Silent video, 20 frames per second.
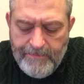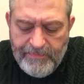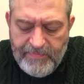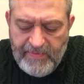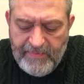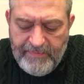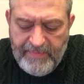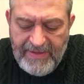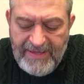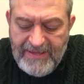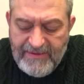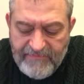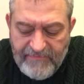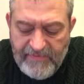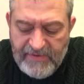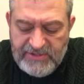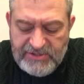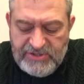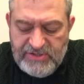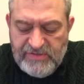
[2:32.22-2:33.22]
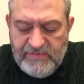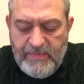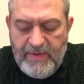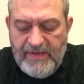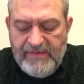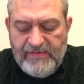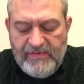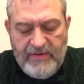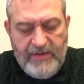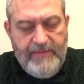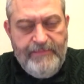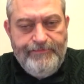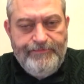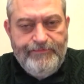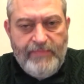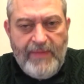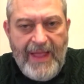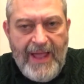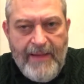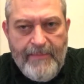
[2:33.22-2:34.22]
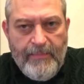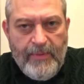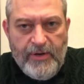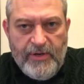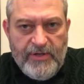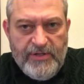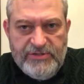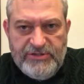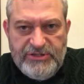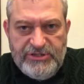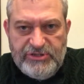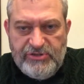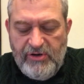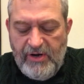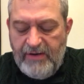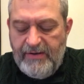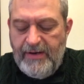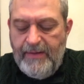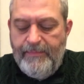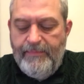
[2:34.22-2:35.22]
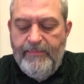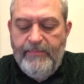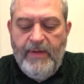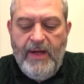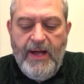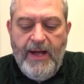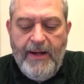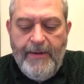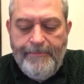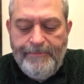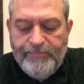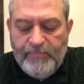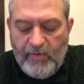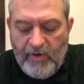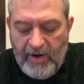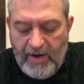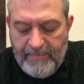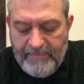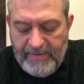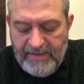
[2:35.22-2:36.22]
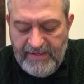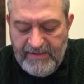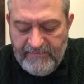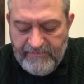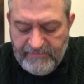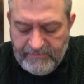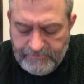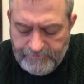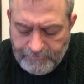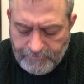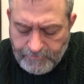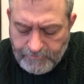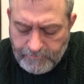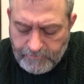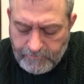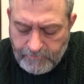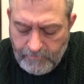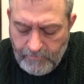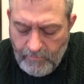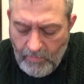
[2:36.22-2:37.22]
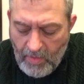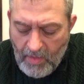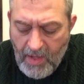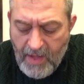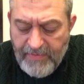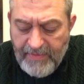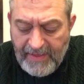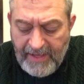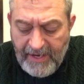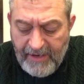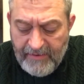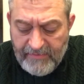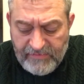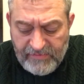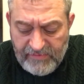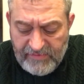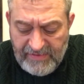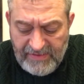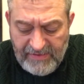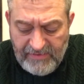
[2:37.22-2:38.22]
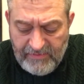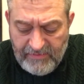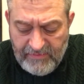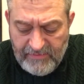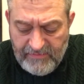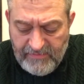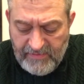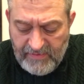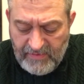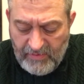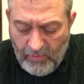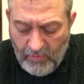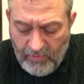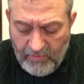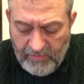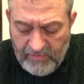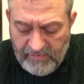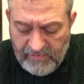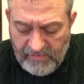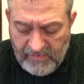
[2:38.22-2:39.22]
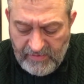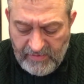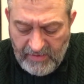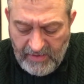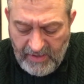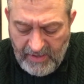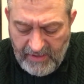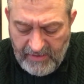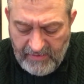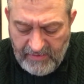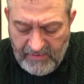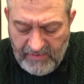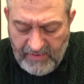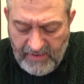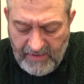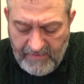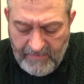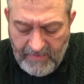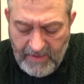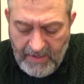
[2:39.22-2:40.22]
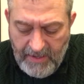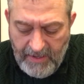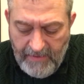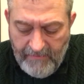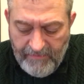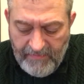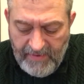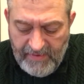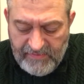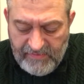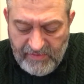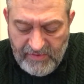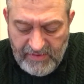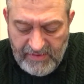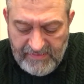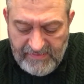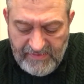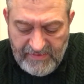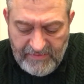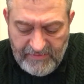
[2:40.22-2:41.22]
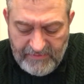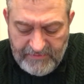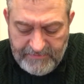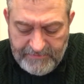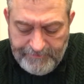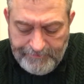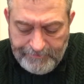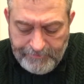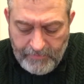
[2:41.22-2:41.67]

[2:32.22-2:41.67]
The beef is just basically hamburger. It's just ground up ground beef. The carrots are tender. The corn's got a good, it's good and tender.